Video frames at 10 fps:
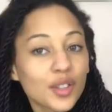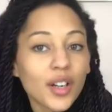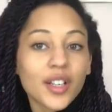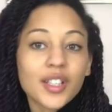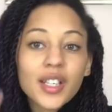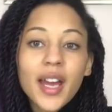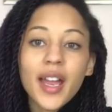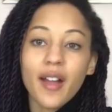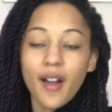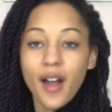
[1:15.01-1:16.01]

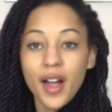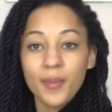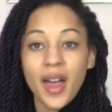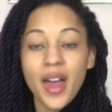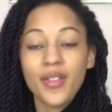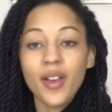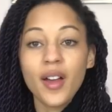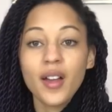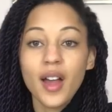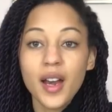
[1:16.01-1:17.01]
Crochet. I'm
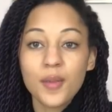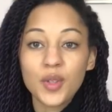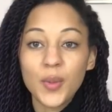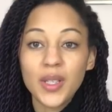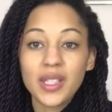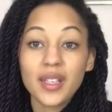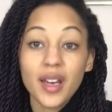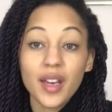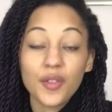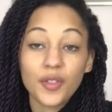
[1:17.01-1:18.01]
Heather and I'm
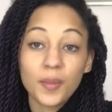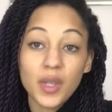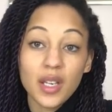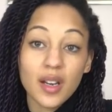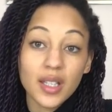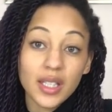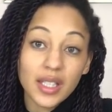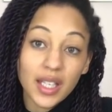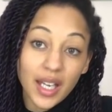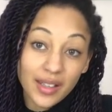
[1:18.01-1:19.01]
28 from the
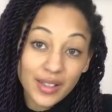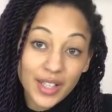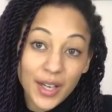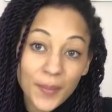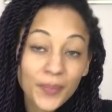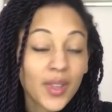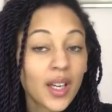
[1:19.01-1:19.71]
United Kingdom.